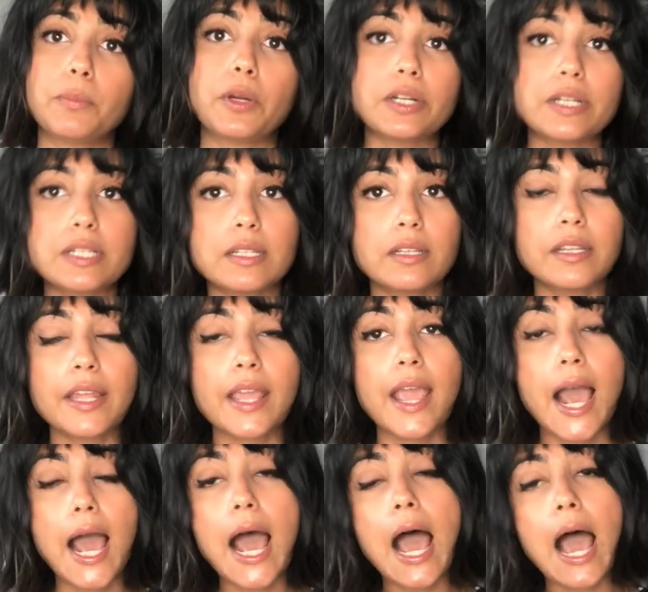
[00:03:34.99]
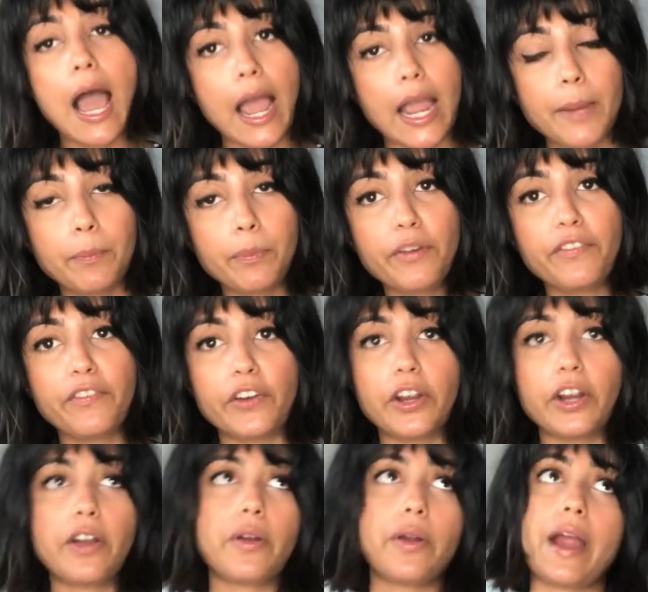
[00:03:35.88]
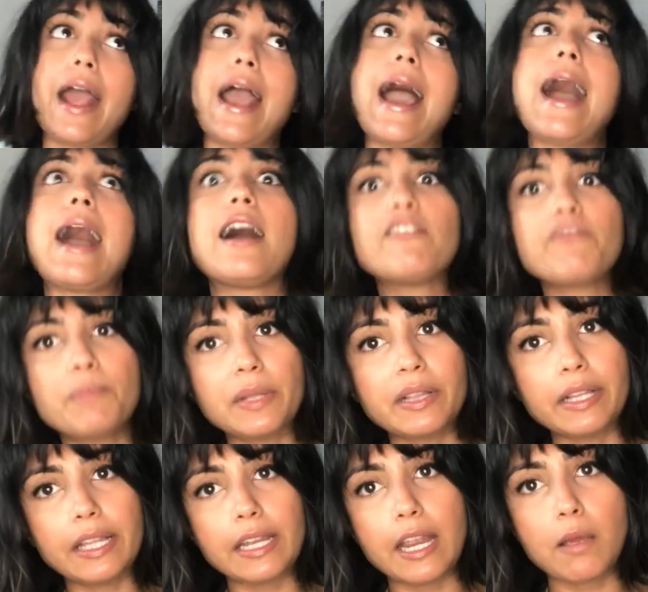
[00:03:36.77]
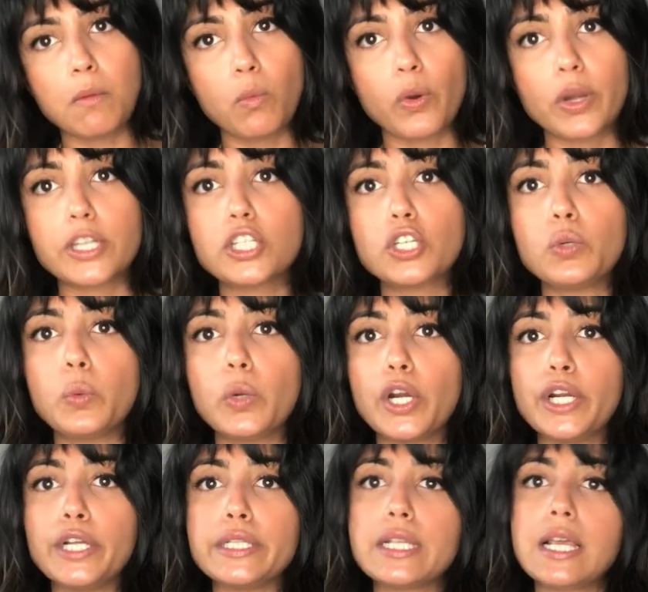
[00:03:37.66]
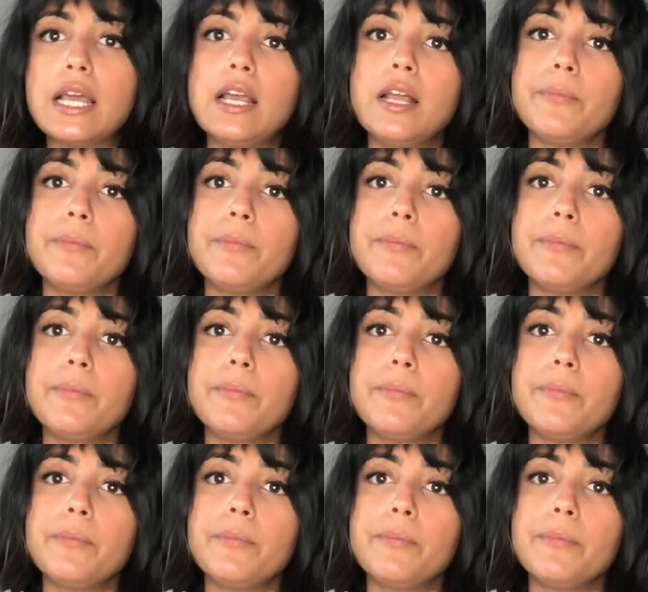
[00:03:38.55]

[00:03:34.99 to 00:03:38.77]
Personally, I prefer, or I have been leaning more towards